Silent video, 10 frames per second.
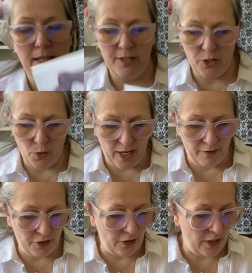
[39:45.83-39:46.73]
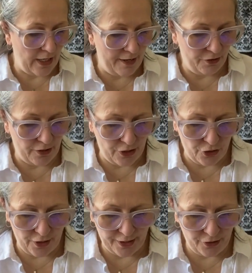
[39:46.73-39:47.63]
So if you're
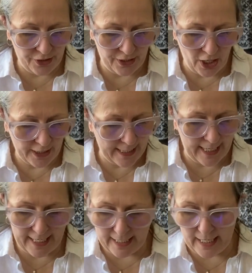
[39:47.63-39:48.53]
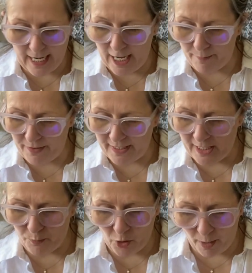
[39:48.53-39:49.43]
enjoying your sock knitting, this
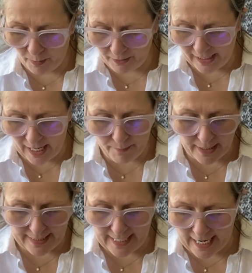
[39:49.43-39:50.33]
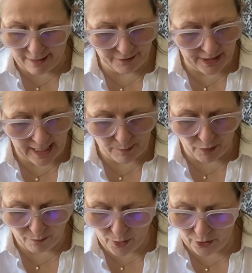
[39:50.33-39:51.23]
is probably a must-have type
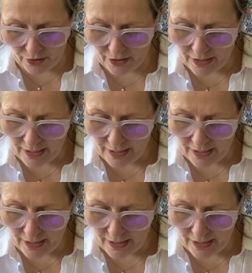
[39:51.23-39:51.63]
of book.